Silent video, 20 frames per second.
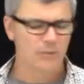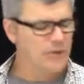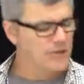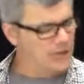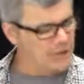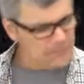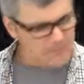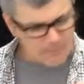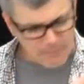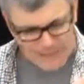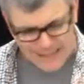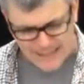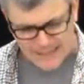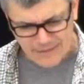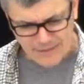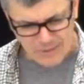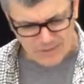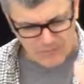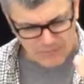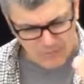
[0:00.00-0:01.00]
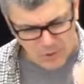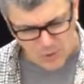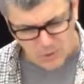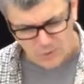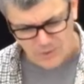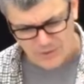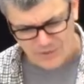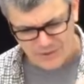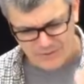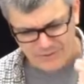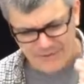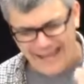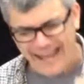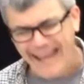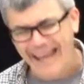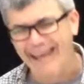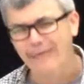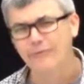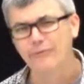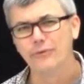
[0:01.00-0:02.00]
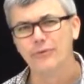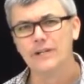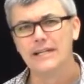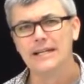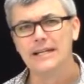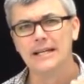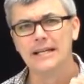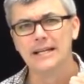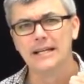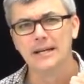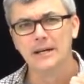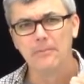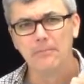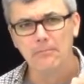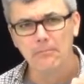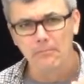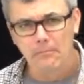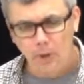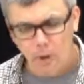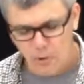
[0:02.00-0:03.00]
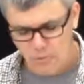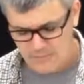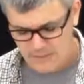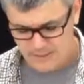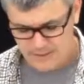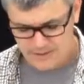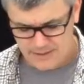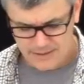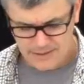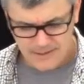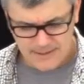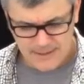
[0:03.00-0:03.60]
We should make the most of every moment.